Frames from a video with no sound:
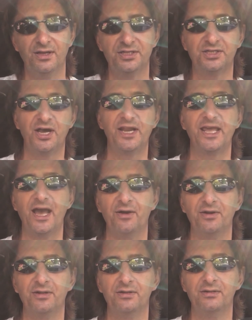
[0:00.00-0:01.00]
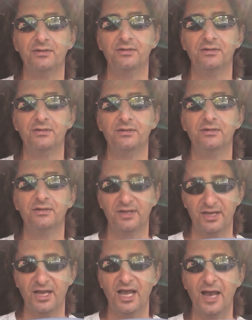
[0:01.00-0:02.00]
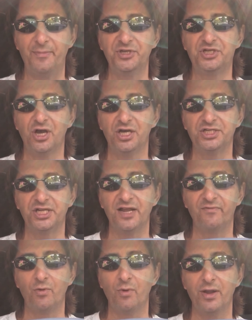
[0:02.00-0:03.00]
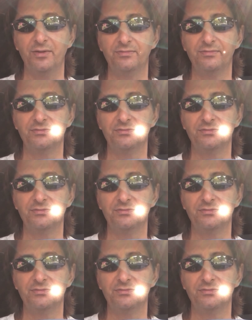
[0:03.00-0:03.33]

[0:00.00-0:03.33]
signing out. Happy charging, everyone.